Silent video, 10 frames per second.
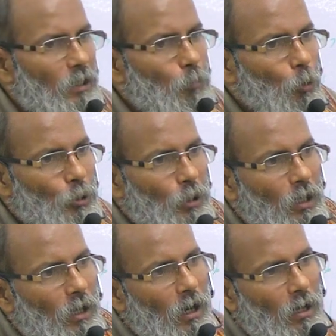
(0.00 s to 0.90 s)
this
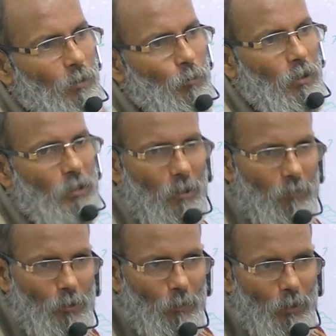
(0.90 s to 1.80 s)
posterior articular
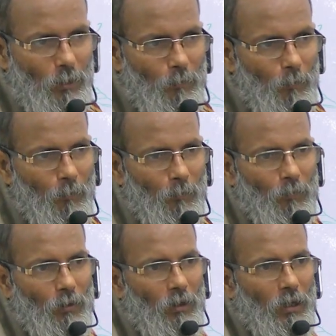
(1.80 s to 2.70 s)
surface of the
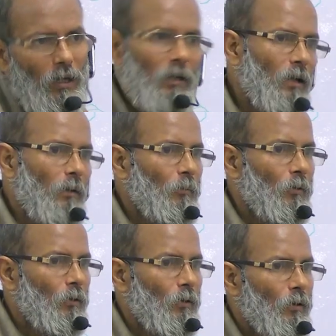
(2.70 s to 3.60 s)
calcanea.
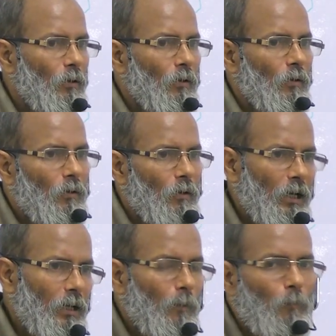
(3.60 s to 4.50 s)

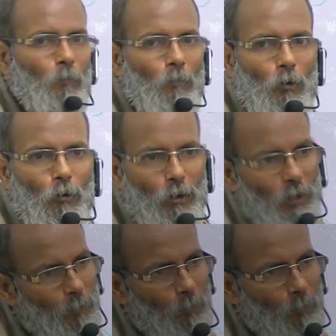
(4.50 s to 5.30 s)
Right? Okay.